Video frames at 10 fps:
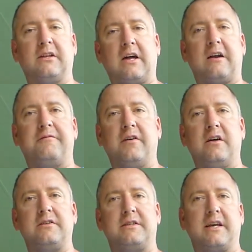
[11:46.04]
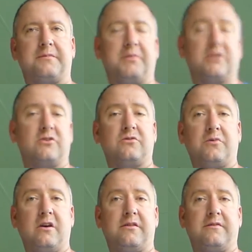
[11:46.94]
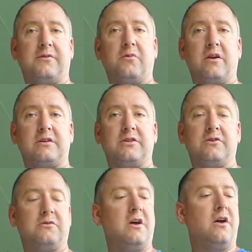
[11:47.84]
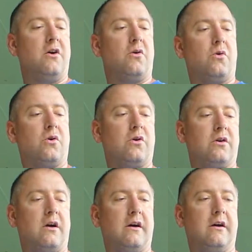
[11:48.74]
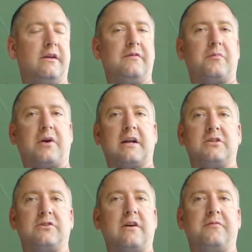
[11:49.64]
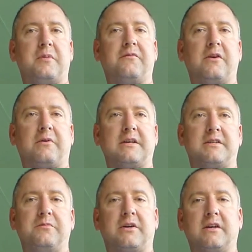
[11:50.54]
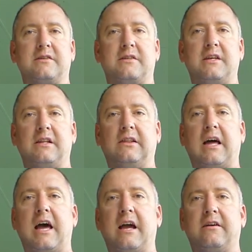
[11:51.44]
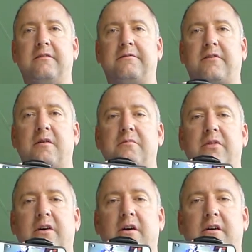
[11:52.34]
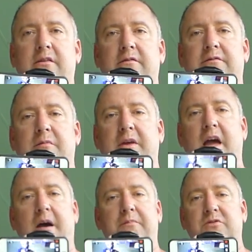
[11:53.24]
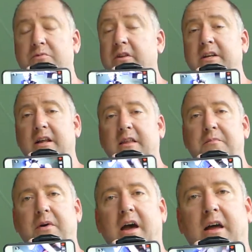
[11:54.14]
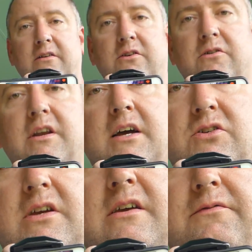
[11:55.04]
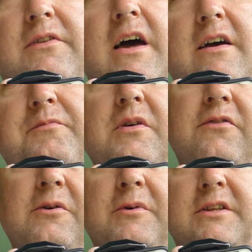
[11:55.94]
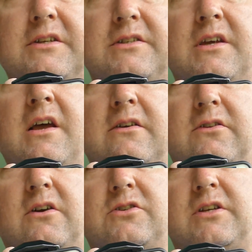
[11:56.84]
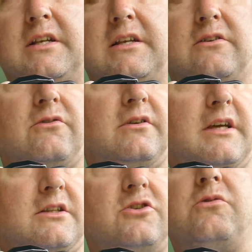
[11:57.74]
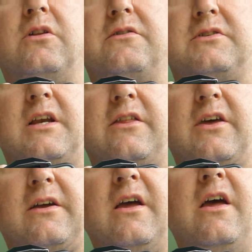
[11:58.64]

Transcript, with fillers: lot of fun to take pictures with if you wanted to, or uh, even practice your FPV racing because the lag from the from the app is really not that bad. You could actually fly FPV with this as long as you didn't get too close to anything.